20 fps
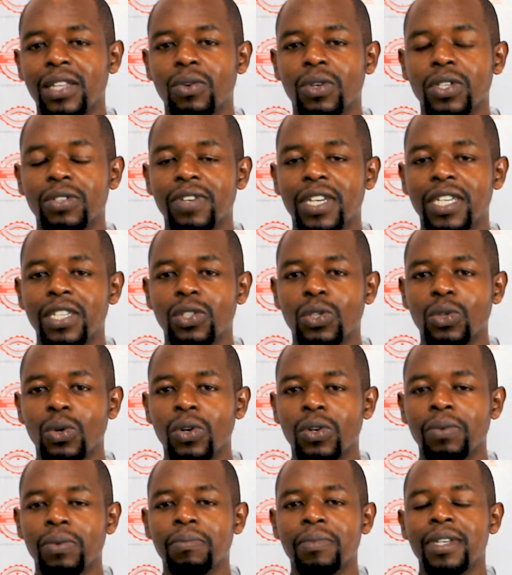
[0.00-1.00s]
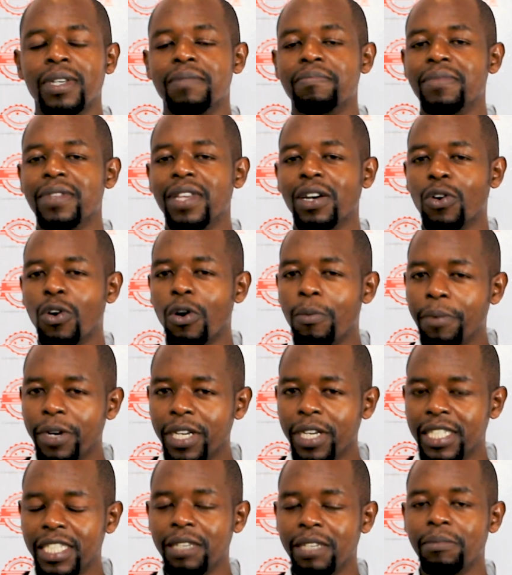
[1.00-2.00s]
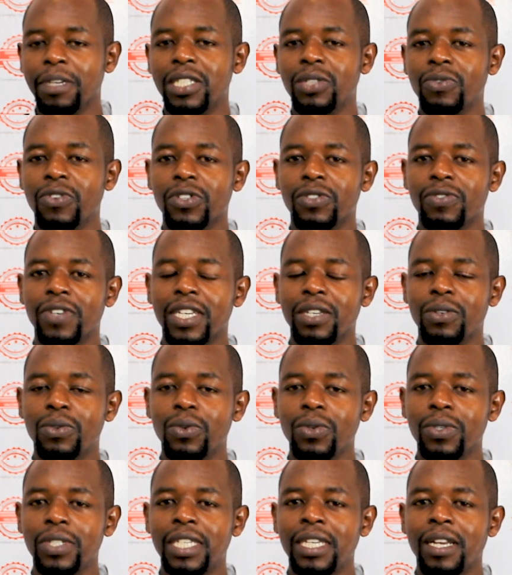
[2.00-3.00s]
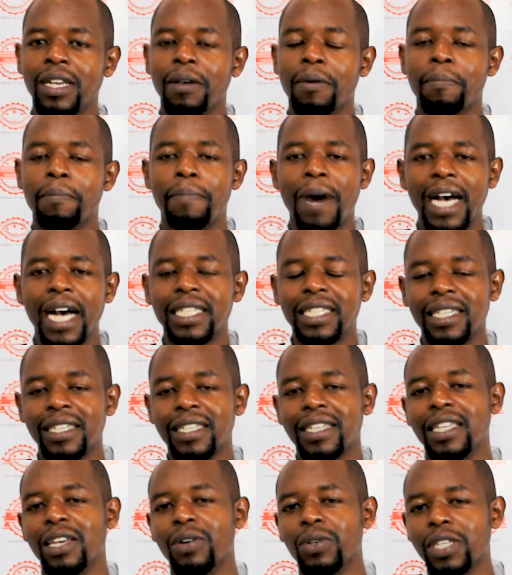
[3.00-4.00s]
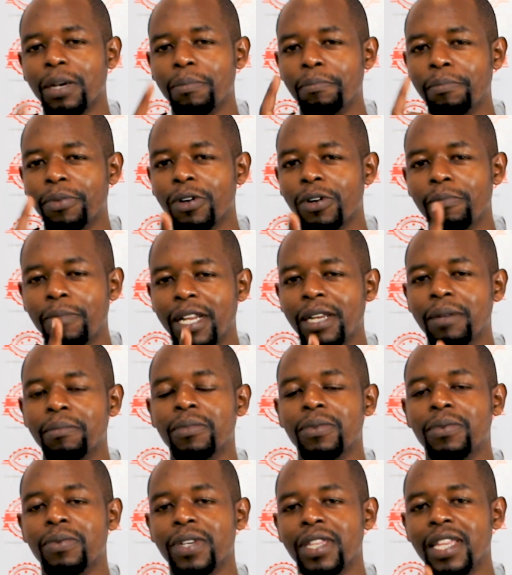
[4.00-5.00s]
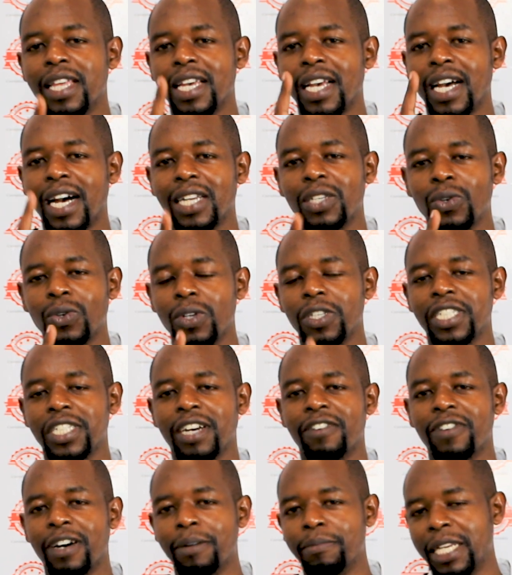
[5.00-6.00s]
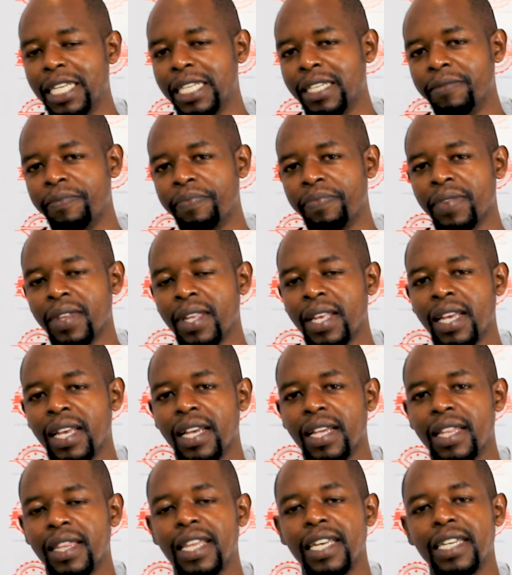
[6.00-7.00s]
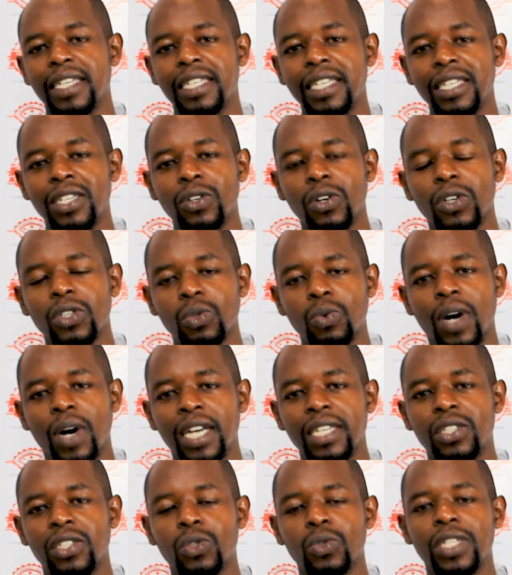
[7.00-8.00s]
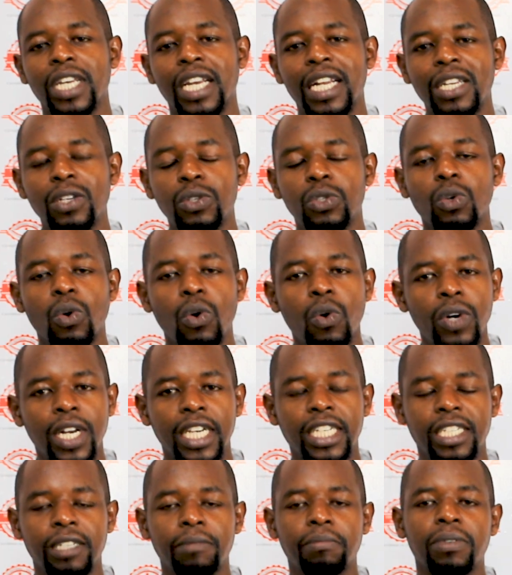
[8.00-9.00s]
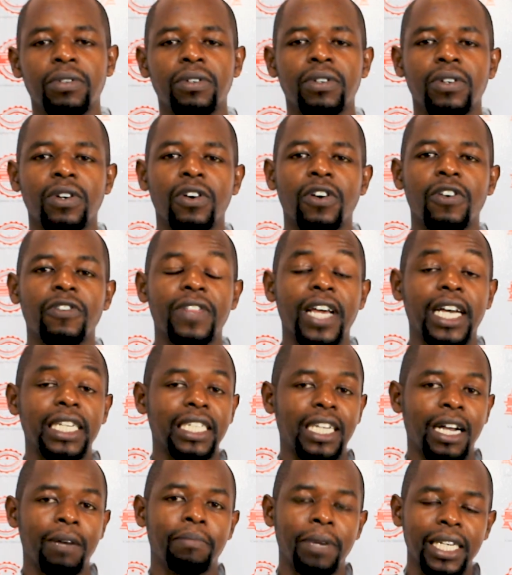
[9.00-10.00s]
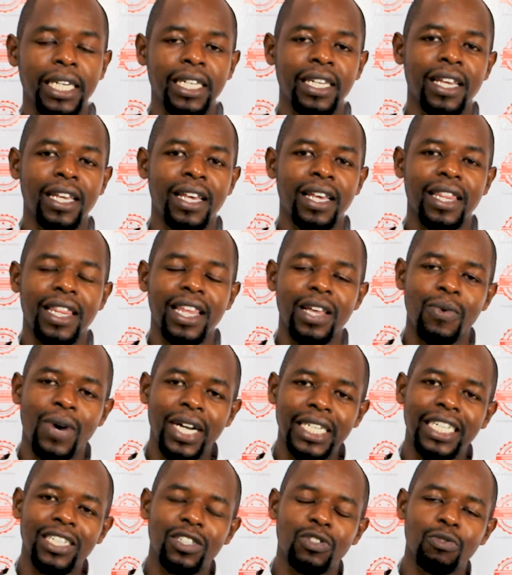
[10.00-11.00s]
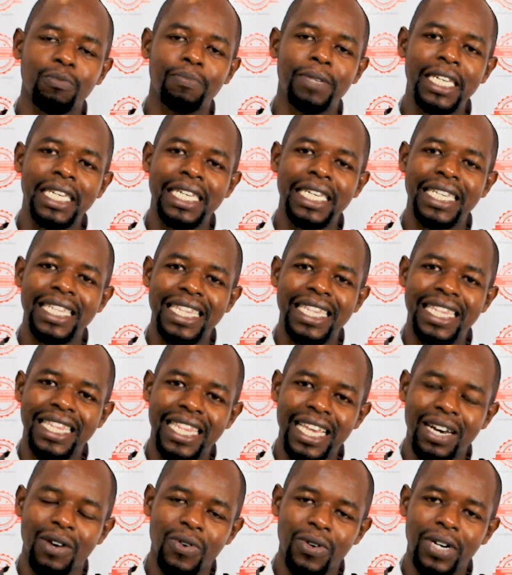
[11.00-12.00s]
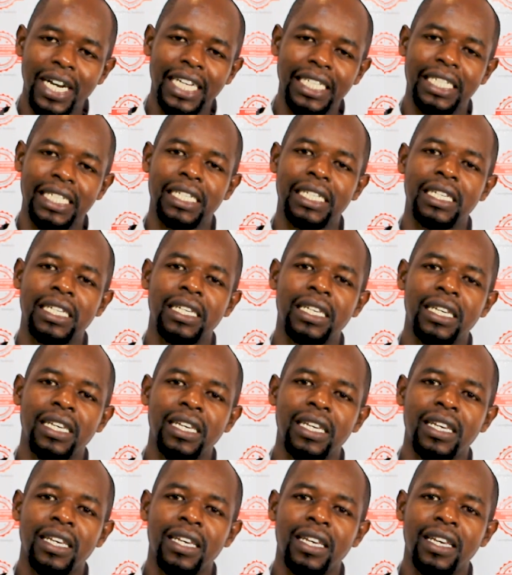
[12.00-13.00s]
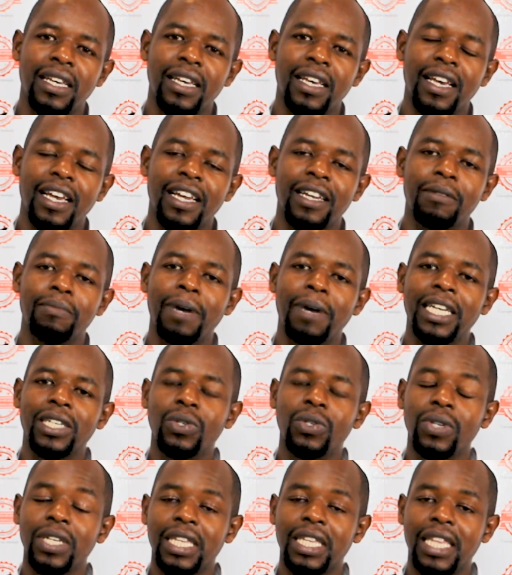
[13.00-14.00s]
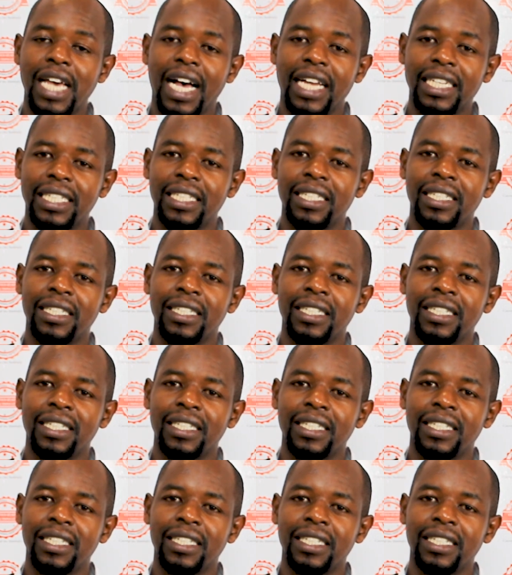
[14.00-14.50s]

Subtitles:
was very strong, the corporate image was very good, but there was a problem with the Atul Shah family. They did not want to dilute ownership of that company. They wanted to be the owners. And by doing that,